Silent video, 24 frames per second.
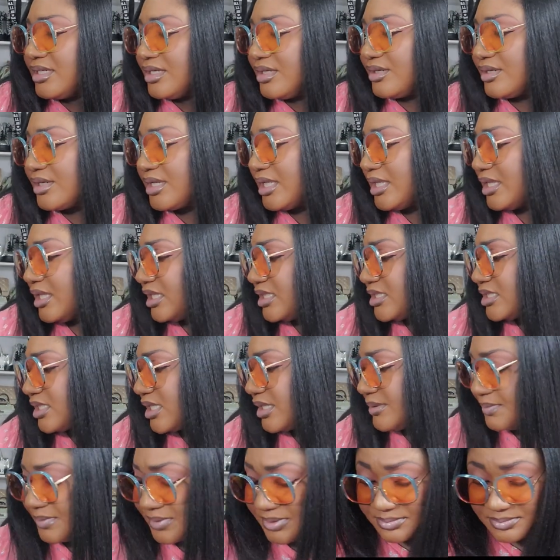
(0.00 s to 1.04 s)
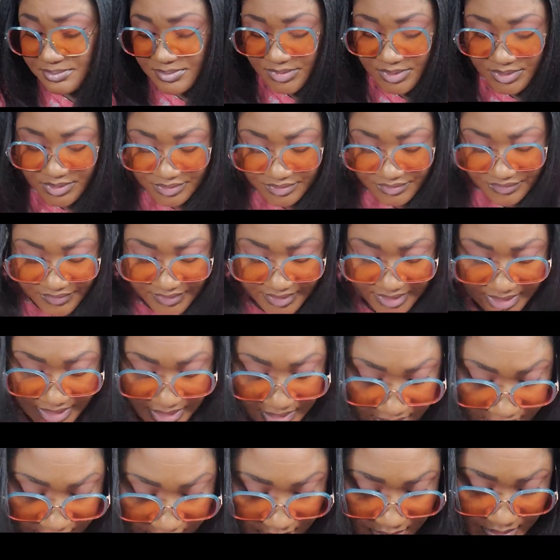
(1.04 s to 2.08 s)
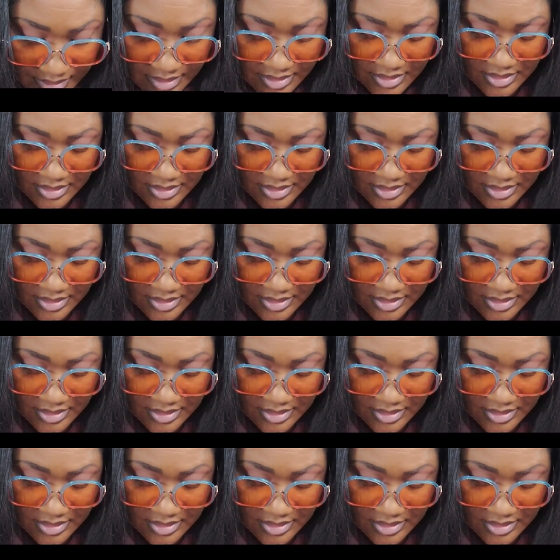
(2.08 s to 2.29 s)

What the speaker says: Okay, let's keep it moving.